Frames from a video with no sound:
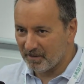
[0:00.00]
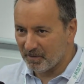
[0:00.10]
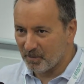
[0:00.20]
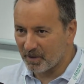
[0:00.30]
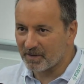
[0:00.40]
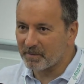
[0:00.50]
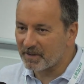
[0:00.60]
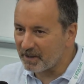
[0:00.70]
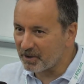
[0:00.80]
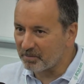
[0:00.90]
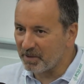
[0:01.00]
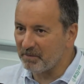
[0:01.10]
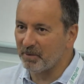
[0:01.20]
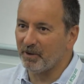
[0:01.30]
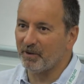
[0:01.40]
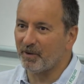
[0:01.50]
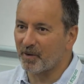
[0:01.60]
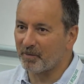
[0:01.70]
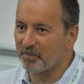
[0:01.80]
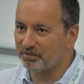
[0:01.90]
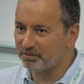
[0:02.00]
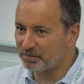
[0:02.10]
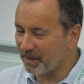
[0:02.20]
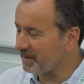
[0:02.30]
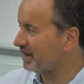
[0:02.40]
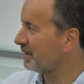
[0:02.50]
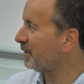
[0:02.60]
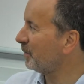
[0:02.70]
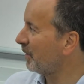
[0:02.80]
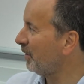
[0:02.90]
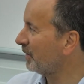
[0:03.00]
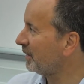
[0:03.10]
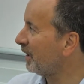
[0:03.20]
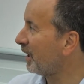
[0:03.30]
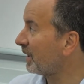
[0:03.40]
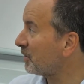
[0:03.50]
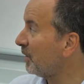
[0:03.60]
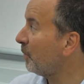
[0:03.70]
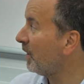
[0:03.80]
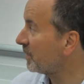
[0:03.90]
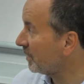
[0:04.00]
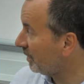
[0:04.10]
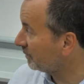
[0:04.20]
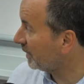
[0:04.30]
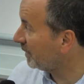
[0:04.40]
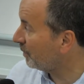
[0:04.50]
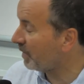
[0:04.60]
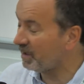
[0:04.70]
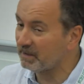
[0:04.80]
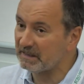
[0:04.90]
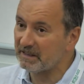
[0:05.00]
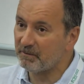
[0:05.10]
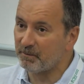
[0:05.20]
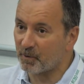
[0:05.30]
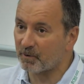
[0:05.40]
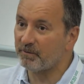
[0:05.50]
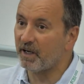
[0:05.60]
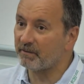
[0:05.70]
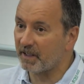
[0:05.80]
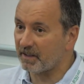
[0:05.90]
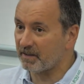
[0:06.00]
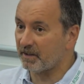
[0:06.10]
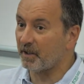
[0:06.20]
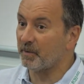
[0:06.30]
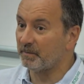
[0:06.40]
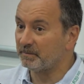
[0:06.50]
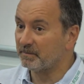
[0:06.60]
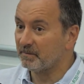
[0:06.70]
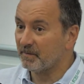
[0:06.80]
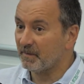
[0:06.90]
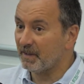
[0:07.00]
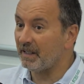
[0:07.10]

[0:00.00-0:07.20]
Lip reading: what's the percentage of people or places in the world that are actually worse off than they were 4 or 5 decades ago, in